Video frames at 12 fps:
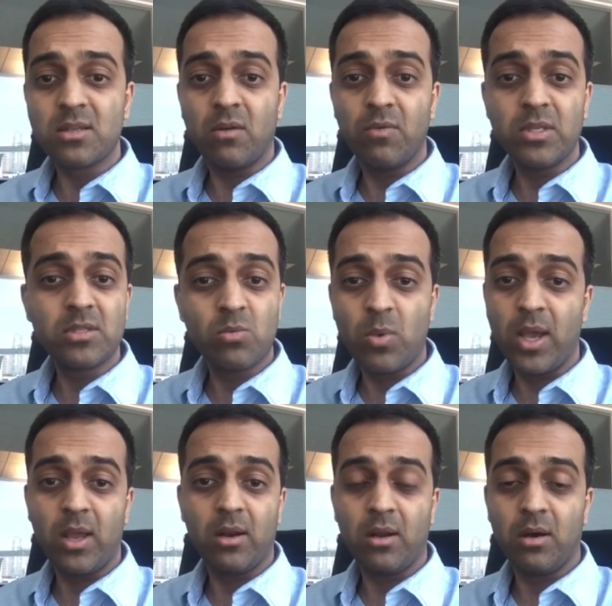service
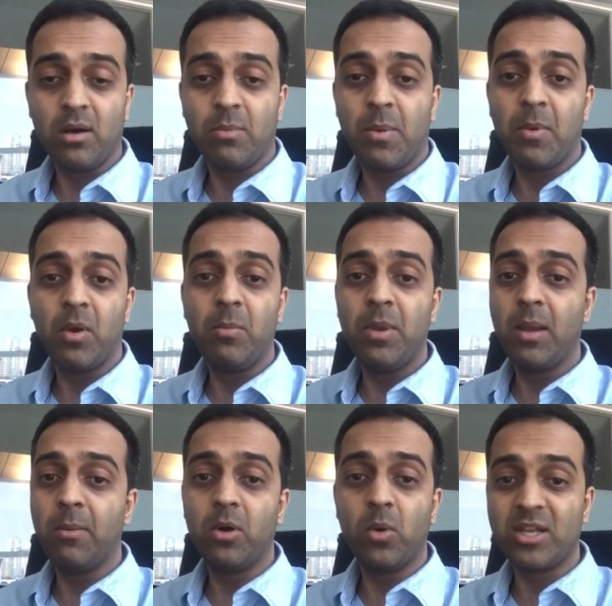where people will be
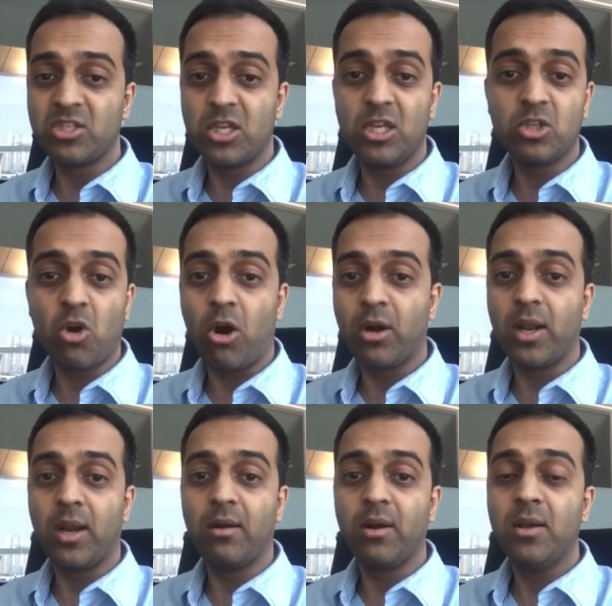able to exchange
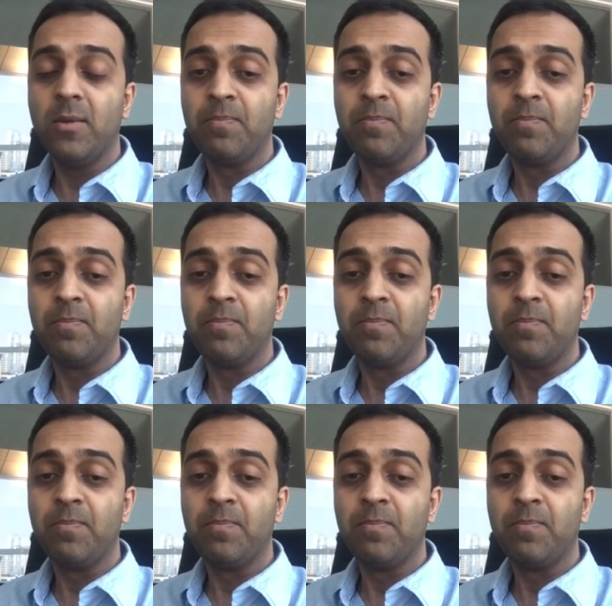content